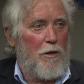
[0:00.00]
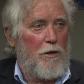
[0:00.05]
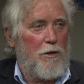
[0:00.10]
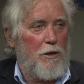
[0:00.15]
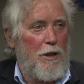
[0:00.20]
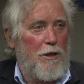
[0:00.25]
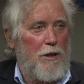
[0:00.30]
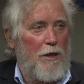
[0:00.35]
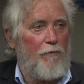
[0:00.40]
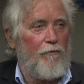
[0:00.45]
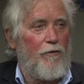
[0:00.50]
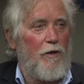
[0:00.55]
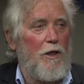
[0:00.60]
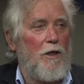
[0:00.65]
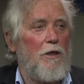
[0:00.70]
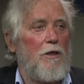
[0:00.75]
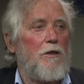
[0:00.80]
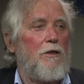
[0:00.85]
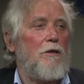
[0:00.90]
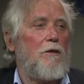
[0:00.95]
there's a
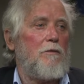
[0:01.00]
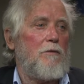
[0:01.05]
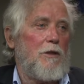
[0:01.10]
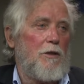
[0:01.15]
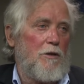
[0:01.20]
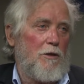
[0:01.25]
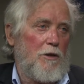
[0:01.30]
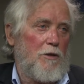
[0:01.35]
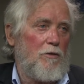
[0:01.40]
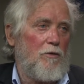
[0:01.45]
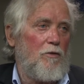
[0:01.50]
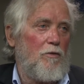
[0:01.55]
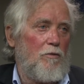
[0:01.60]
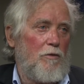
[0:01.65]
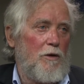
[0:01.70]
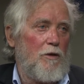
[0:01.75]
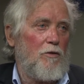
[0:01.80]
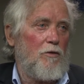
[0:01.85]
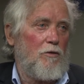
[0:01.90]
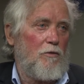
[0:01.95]
field in
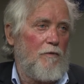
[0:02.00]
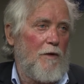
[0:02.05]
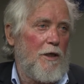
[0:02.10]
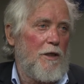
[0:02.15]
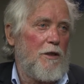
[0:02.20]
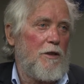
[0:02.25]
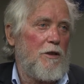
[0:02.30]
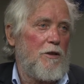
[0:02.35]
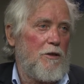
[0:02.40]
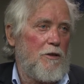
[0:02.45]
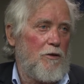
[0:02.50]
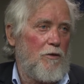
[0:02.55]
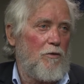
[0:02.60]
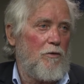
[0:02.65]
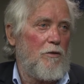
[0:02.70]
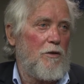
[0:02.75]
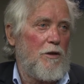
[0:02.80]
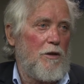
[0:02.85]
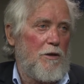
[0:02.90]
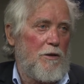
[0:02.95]
the 20s,
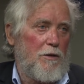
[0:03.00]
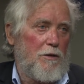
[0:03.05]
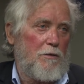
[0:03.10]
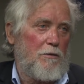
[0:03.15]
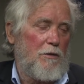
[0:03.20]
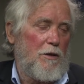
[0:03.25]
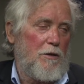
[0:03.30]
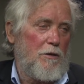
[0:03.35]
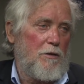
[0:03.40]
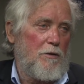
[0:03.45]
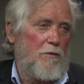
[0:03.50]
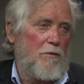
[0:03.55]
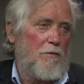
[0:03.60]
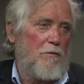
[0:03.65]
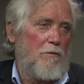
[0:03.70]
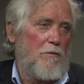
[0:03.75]
30s, and so on.